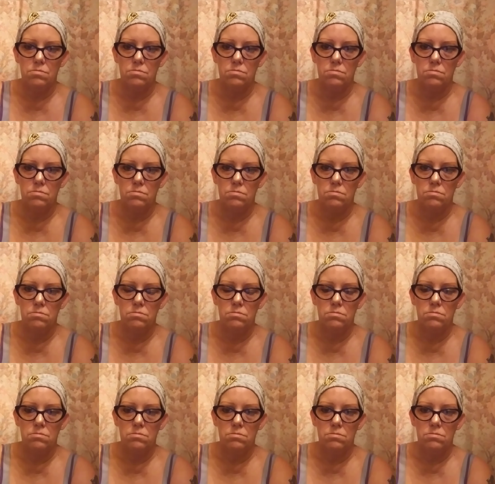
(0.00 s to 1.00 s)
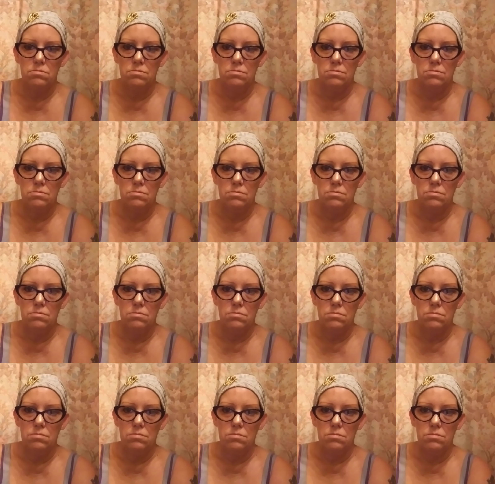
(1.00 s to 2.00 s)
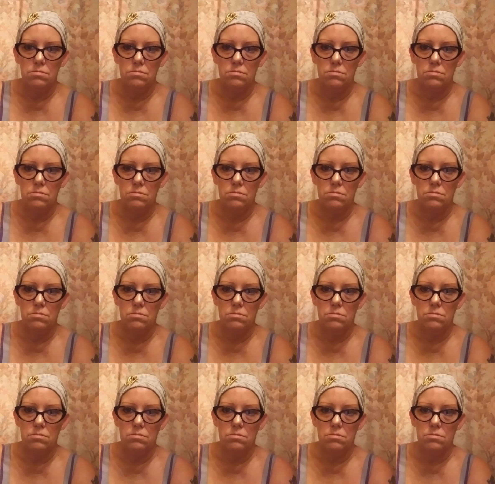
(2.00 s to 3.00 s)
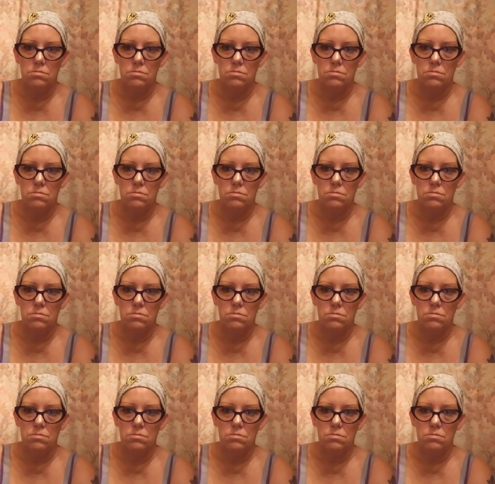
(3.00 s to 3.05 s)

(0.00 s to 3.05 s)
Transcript: No one is speaking in this clip.